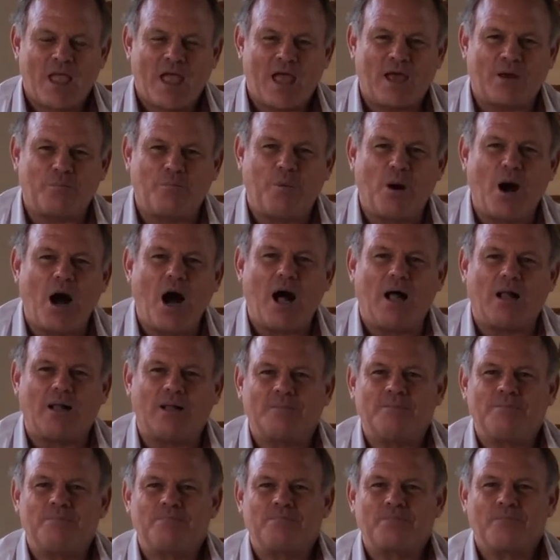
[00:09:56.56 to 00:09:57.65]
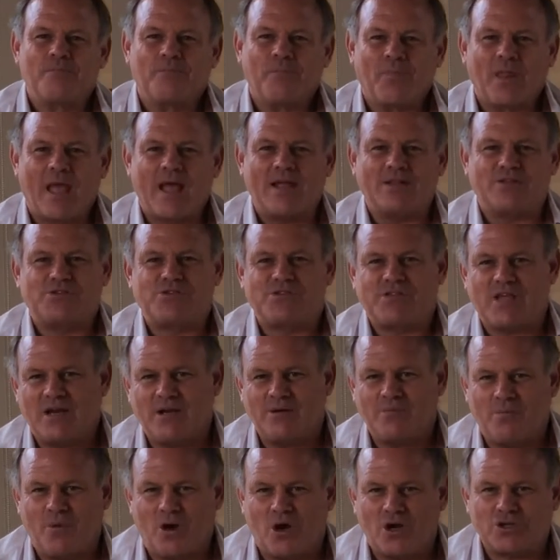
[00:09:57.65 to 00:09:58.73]
and Paarl and
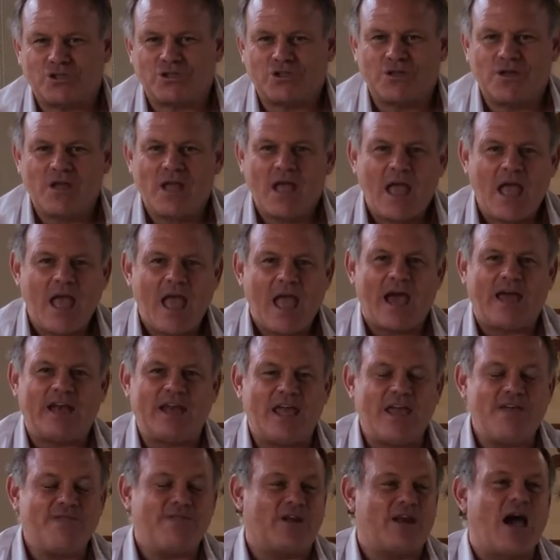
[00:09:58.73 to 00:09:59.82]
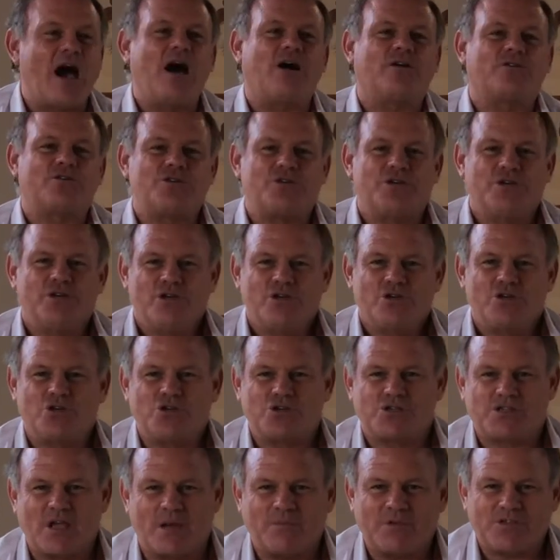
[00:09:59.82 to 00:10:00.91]
Stellenbosch and even out to
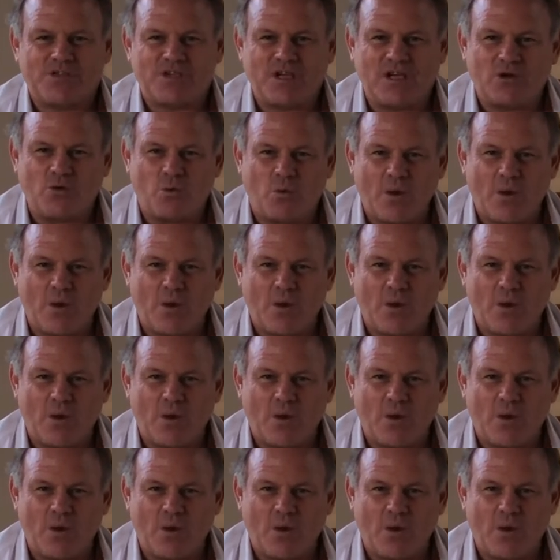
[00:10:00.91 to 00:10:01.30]
Somerset